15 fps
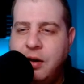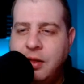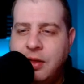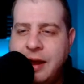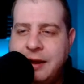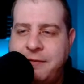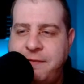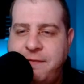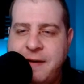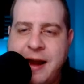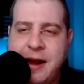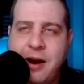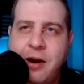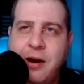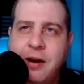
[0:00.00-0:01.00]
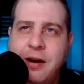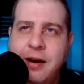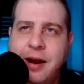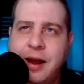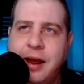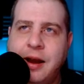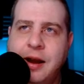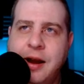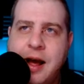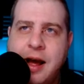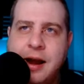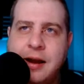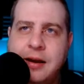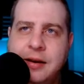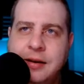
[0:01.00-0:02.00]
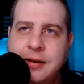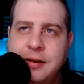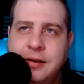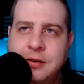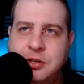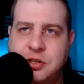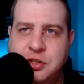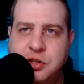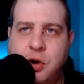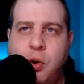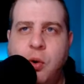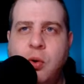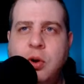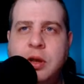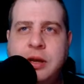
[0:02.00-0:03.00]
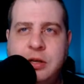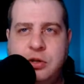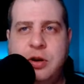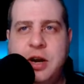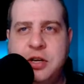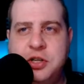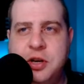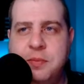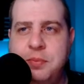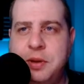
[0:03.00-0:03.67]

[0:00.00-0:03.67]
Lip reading: like fair and not just totally trash on